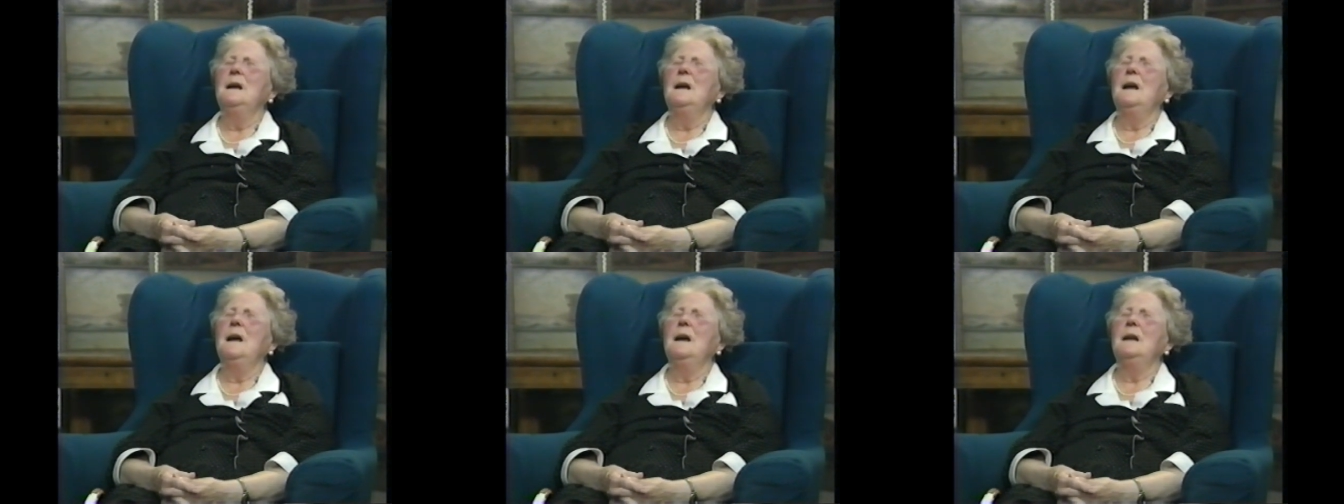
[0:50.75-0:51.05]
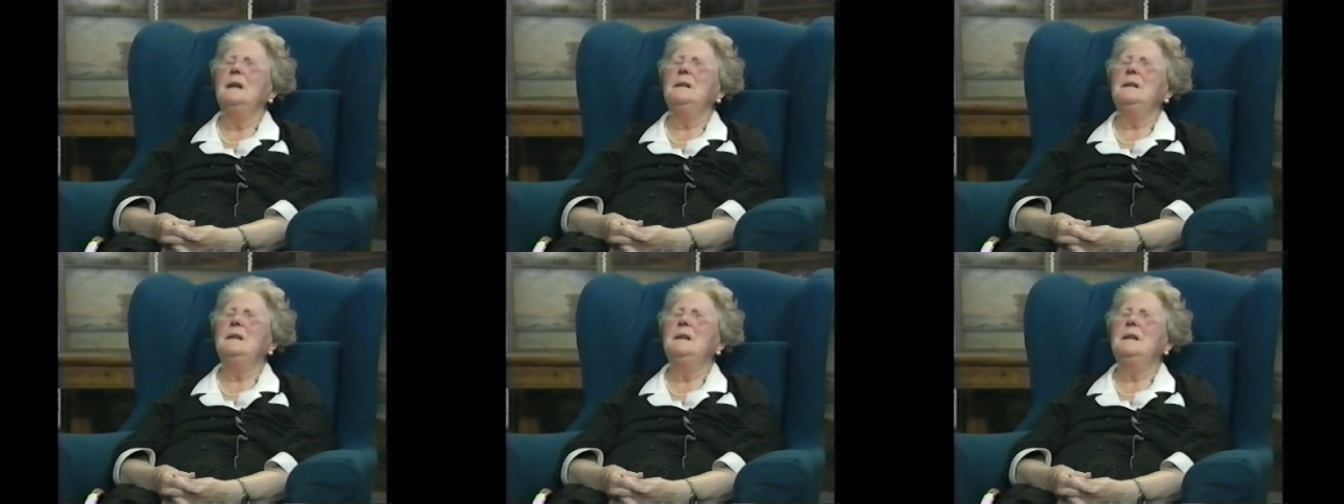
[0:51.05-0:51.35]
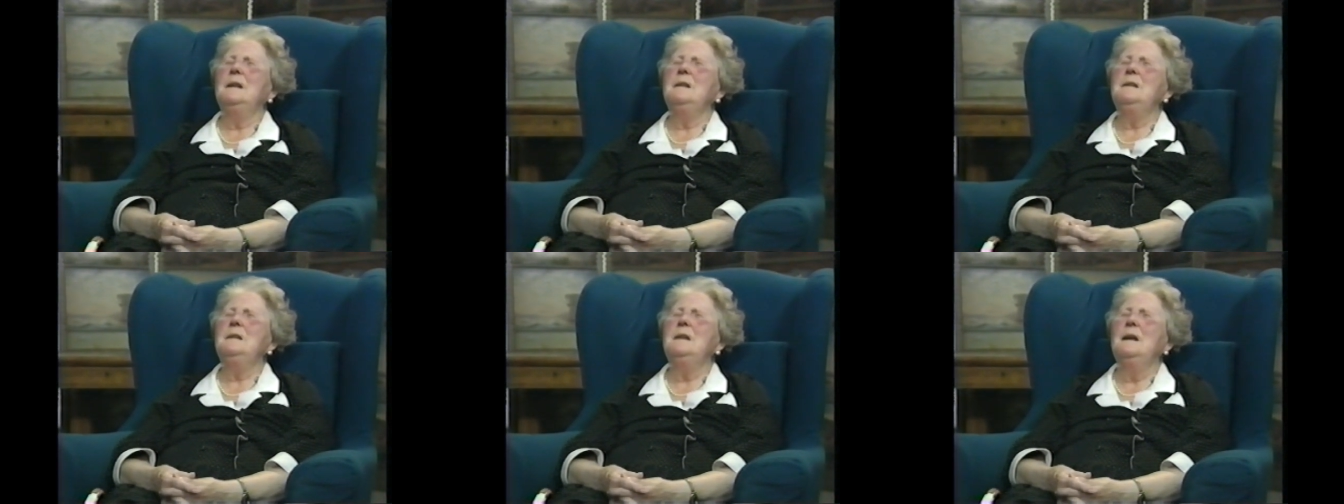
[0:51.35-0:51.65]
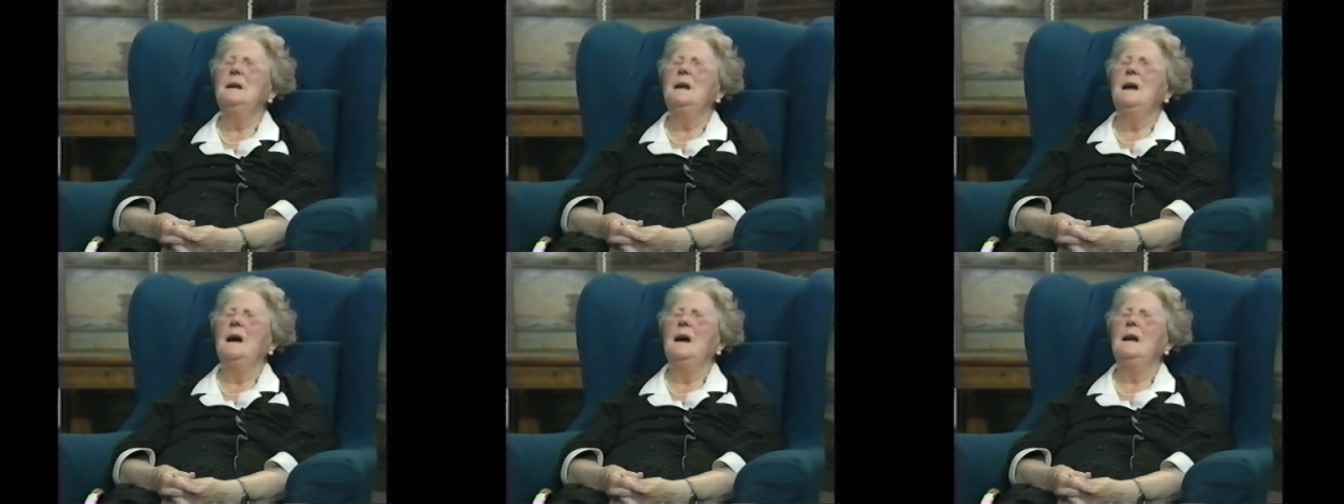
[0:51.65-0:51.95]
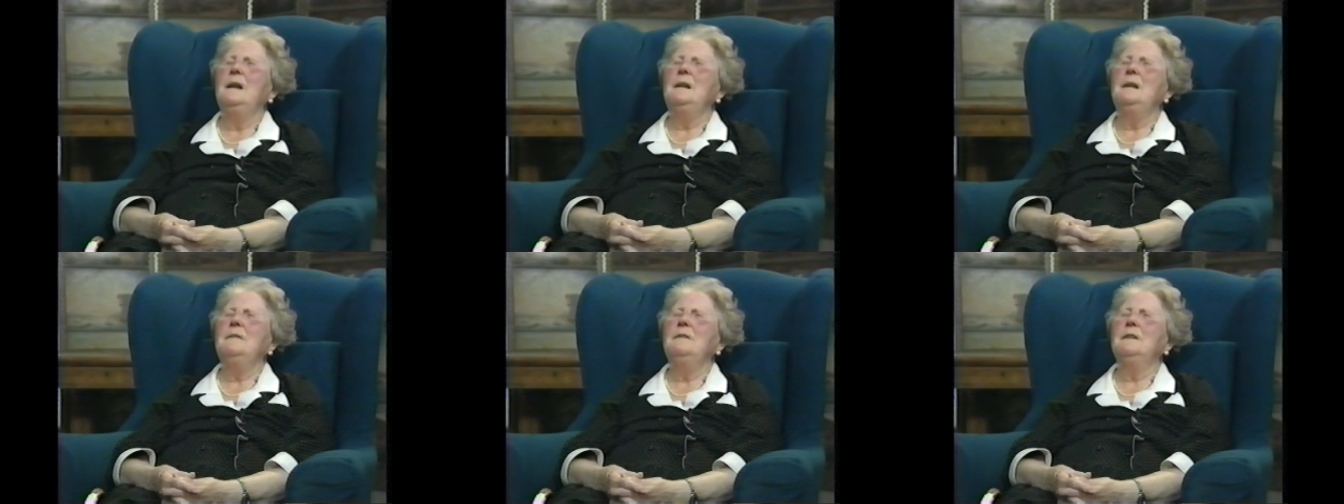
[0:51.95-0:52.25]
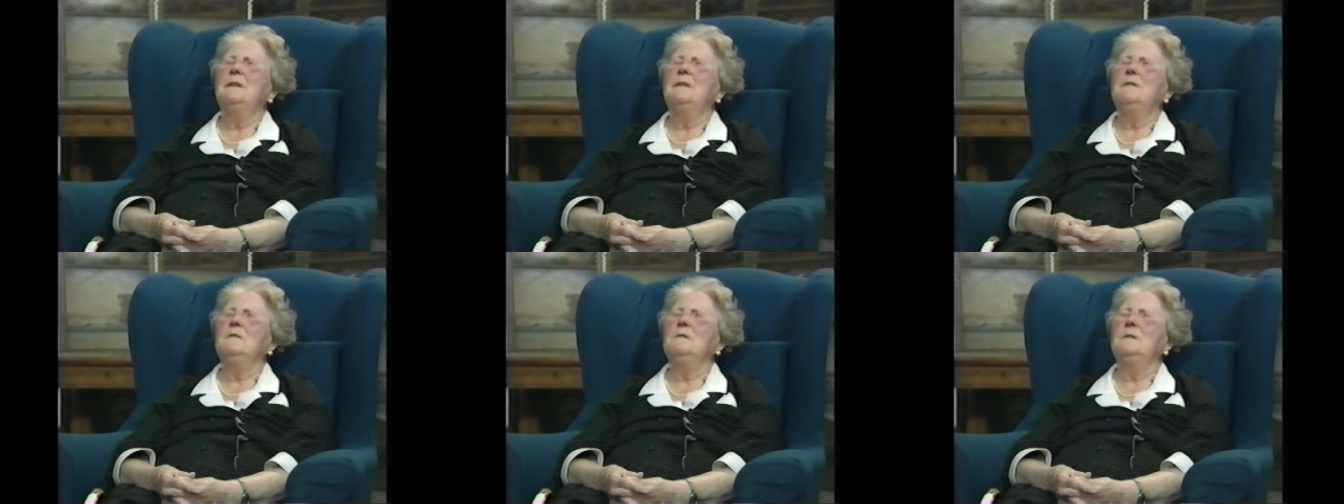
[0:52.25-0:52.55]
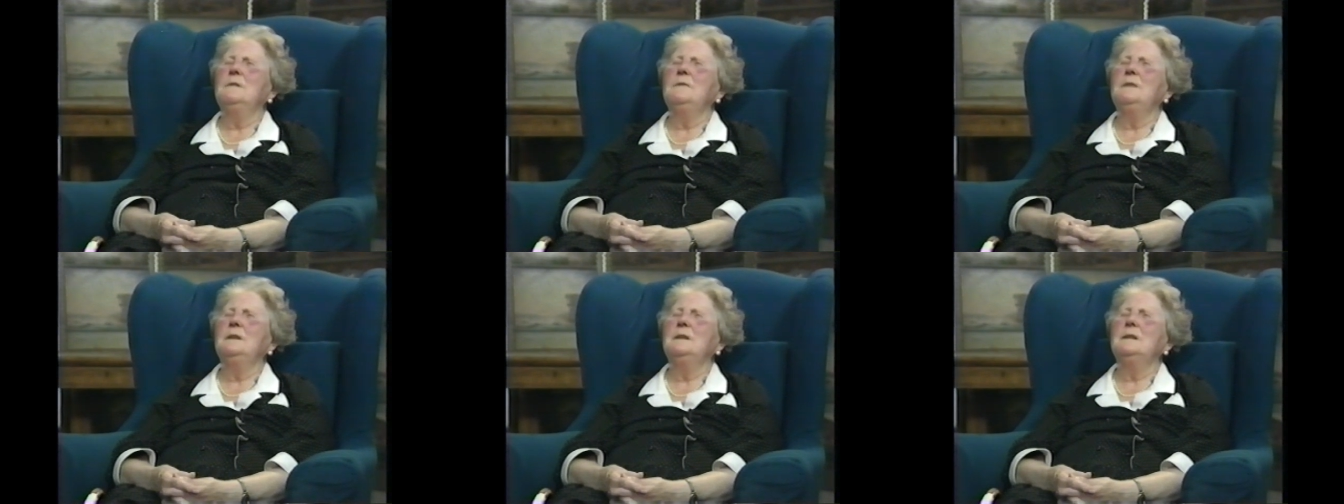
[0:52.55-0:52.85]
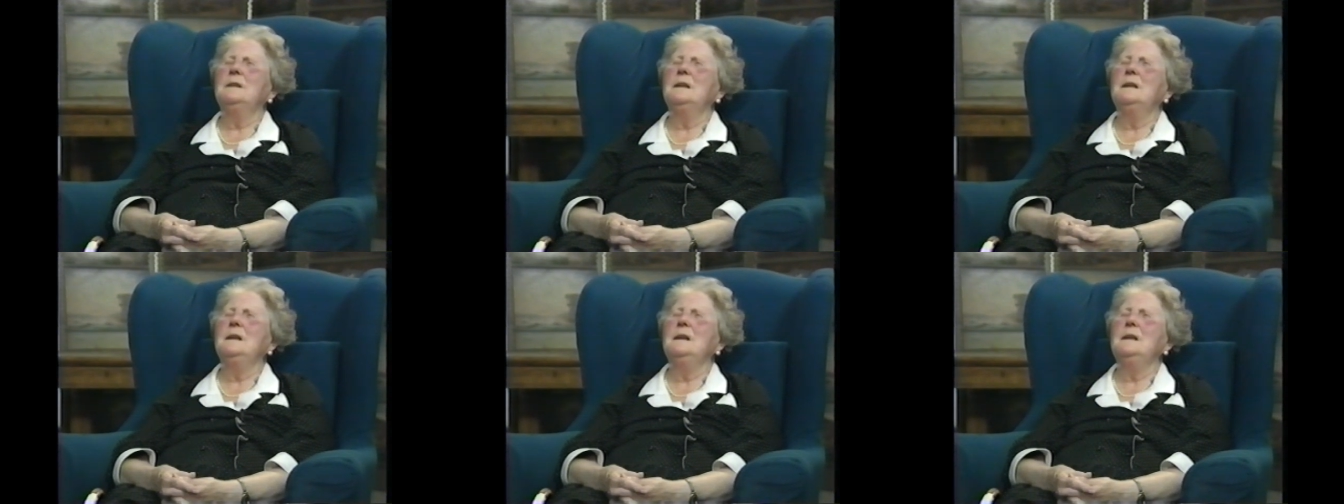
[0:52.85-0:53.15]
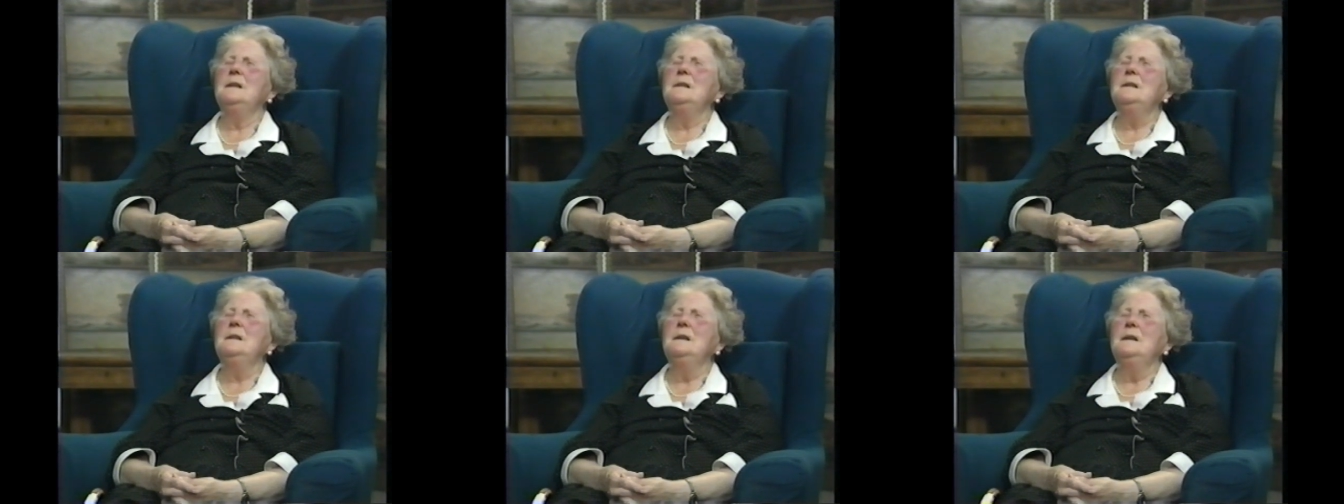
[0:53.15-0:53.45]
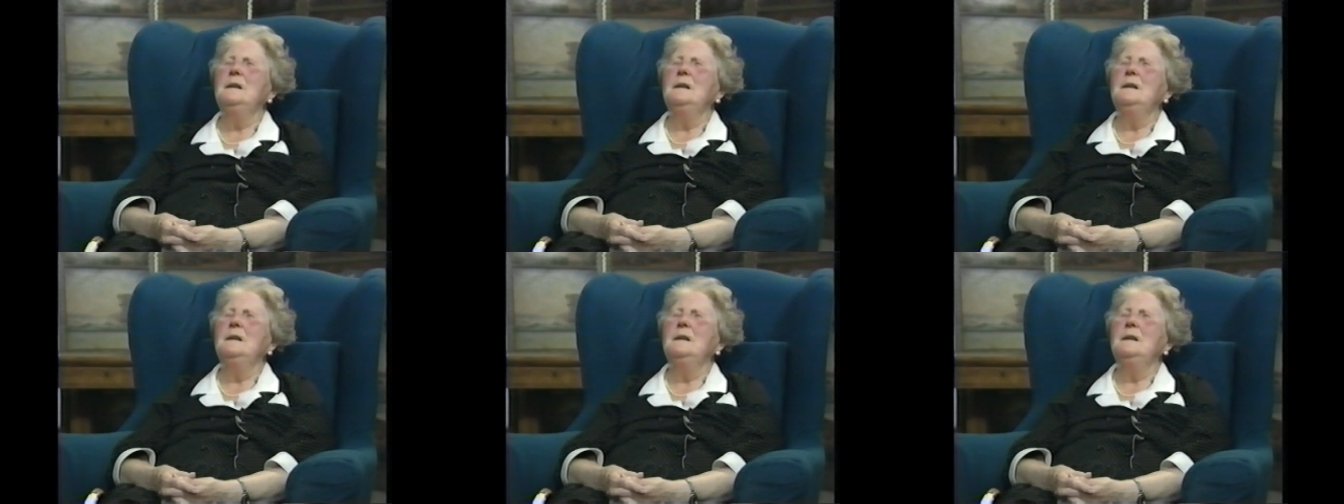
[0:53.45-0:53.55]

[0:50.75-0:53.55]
And then I never thought of it again